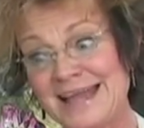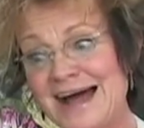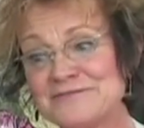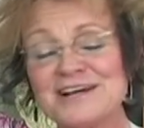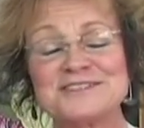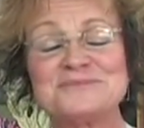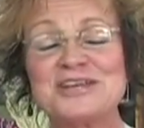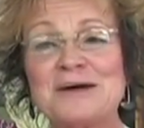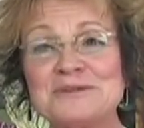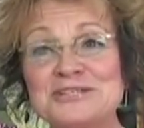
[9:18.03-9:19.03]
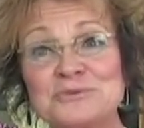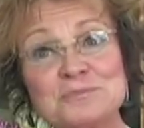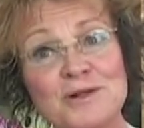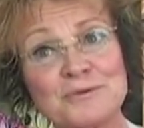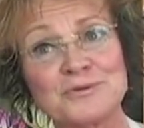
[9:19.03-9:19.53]
I've got some Japanese
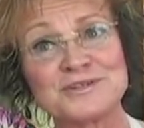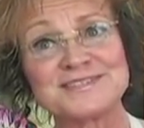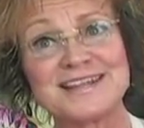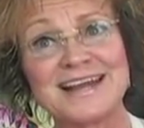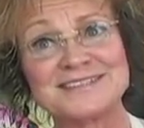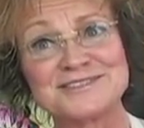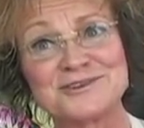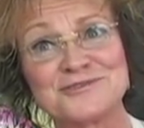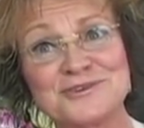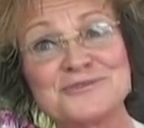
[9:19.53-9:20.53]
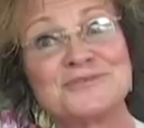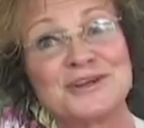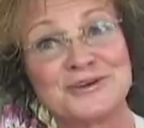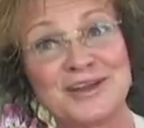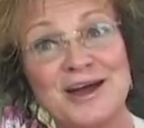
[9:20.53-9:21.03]
woodblock prints that had silver that
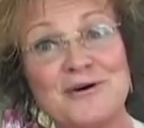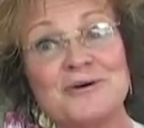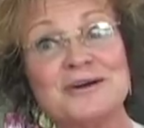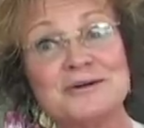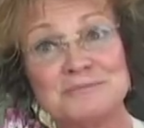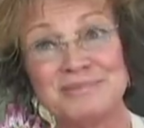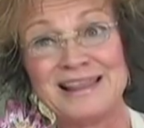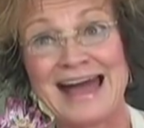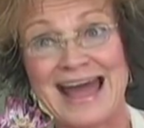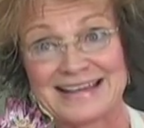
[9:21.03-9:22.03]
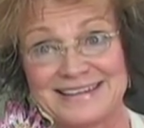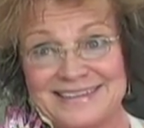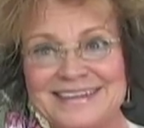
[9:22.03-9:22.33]
are now black.